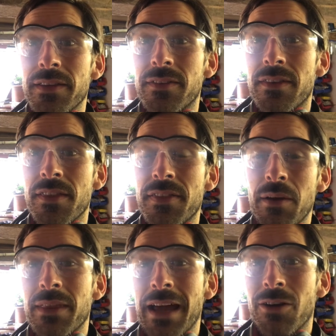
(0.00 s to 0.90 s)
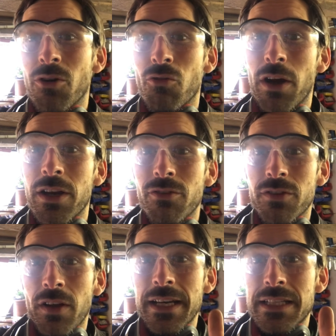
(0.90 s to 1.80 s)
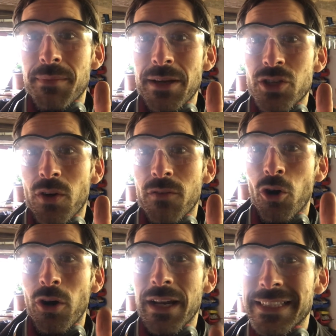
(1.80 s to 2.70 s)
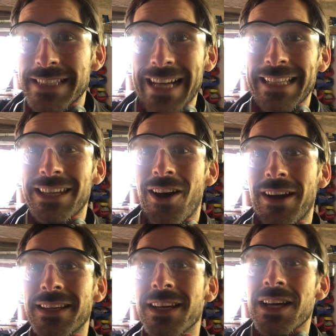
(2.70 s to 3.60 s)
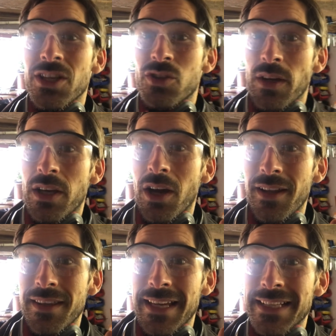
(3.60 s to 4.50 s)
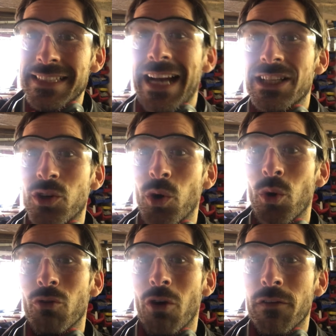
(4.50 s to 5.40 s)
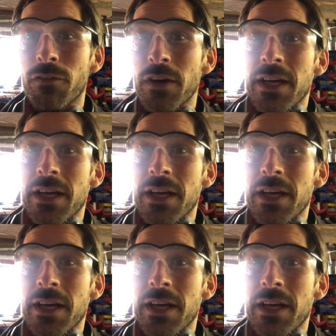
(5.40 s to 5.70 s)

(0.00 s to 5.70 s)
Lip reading: the thing with the angle grinder is I need to make sure I've got an exact line, so I cut the exact corner off.